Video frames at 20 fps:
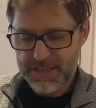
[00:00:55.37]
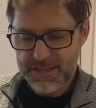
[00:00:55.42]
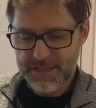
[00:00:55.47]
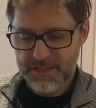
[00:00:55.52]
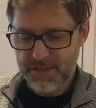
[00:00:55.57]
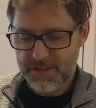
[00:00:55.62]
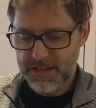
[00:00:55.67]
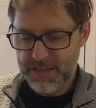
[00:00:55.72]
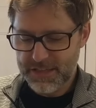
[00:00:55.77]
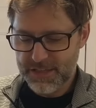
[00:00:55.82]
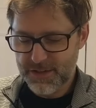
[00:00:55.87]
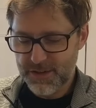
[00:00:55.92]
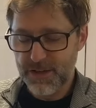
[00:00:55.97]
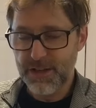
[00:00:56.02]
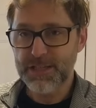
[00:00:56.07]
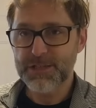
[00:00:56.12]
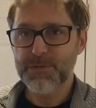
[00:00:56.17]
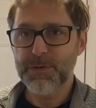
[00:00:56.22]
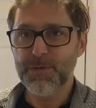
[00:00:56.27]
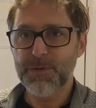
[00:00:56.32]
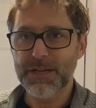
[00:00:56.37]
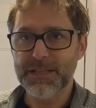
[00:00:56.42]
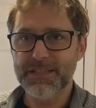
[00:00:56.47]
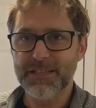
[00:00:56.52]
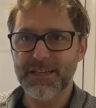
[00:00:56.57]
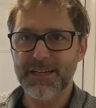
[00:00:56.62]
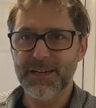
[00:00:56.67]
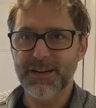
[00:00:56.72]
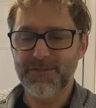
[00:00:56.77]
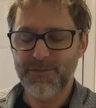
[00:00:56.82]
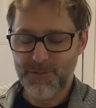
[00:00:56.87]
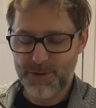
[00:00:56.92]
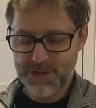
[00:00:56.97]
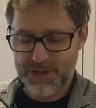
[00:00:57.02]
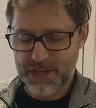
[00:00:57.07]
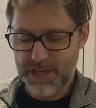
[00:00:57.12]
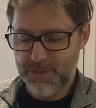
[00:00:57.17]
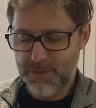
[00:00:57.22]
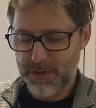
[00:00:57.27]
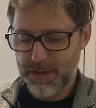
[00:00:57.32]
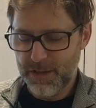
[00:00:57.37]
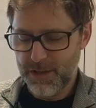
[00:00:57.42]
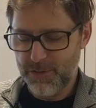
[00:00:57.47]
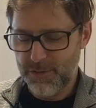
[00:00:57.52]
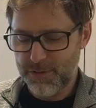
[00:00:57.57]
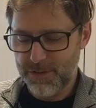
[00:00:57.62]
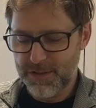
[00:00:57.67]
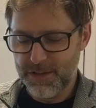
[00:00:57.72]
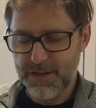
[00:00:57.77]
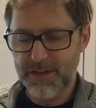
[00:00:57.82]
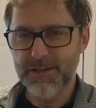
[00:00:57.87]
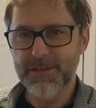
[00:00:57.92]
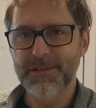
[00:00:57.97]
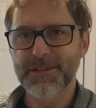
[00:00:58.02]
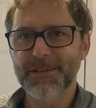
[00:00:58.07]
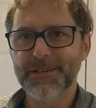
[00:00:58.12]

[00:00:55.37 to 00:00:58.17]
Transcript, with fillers: So that's good. At least we rented it. Unfortunately, we lowered the.